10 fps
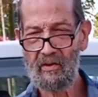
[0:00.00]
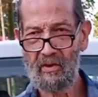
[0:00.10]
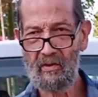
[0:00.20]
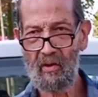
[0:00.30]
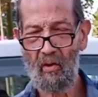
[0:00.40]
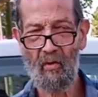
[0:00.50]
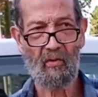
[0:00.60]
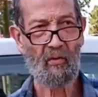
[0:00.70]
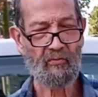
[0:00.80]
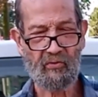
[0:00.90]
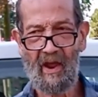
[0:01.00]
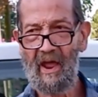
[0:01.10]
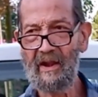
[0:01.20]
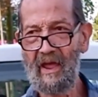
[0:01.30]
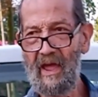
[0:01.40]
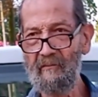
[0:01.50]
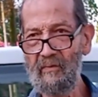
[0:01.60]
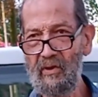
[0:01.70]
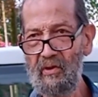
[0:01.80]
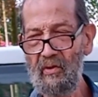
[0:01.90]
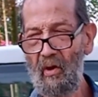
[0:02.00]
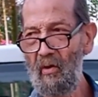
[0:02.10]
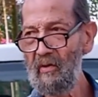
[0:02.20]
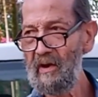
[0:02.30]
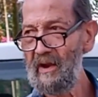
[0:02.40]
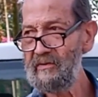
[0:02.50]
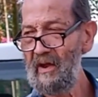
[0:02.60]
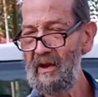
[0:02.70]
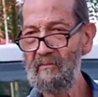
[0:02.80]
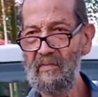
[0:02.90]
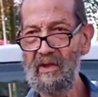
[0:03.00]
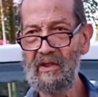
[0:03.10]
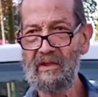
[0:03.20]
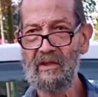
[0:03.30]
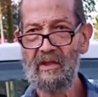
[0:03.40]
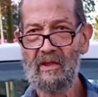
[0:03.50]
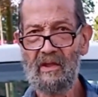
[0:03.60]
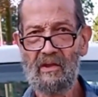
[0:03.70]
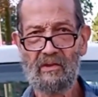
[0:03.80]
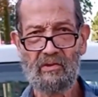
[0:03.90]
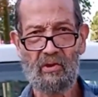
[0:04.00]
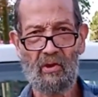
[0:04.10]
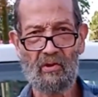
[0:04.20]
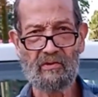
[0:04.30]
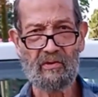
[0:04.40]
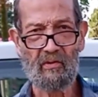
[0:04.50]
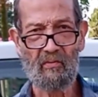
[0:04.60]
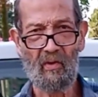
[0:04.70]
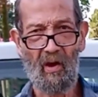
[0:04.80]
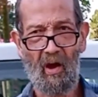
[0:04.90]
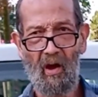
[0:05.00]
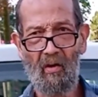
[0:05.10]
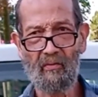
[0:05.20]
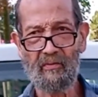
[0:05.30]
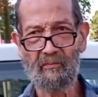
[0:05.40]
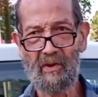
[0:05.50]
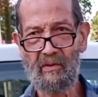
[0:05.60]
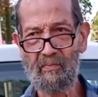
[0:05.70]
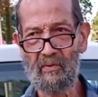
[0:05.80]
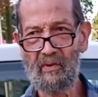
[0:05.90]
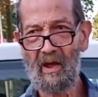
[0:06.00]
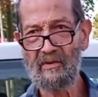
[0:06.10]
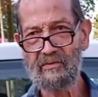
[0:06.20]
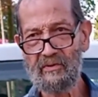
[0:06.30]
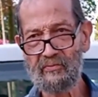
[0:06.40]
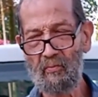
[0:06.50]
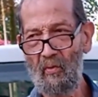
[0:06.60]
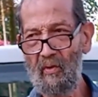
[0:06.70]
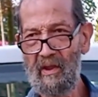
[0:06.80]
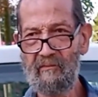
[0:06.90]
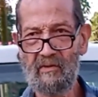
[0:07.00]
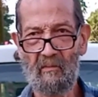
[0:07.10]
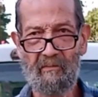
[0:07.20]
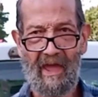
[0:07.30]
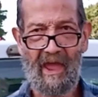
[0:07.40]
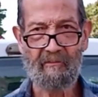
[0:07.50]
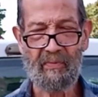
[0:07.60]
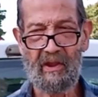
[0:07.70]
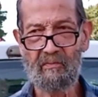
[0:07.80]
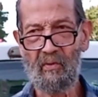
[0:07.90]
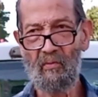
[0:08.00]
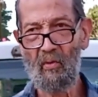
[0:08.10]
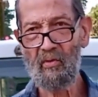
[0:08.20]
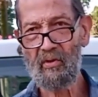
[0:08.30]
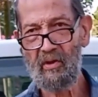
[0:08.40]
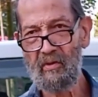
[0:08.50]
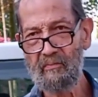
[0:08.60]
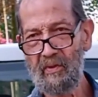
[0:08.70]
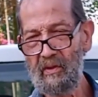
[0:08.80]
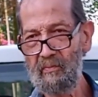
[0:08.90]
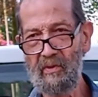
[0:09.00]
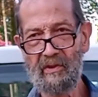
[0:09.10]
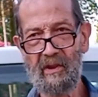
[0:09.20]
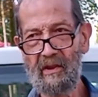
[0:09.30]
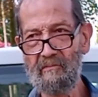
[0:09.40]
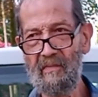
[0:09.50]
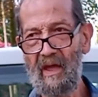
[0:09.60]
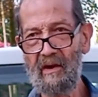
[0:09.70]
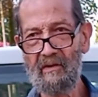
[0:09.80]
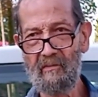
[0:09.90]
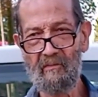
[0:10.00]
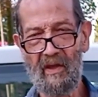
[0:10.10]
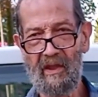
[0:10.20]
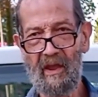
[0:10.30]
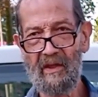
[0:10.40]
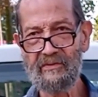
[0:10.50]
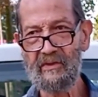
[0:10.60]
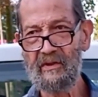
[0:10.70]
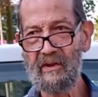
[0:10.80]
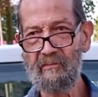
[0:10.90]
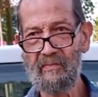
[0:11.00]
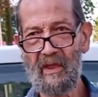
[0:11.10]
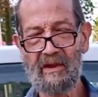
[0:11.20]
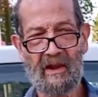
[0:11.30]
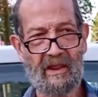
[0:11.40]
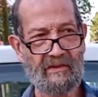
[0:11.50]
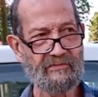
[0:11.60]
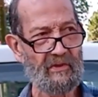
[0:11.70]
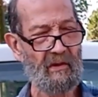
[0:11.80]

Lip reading: a good heart, or try to have a good heart, and I try to be good to all the people, not just one, even the bad people or the good people. It doesn't matter to me. I said, if they need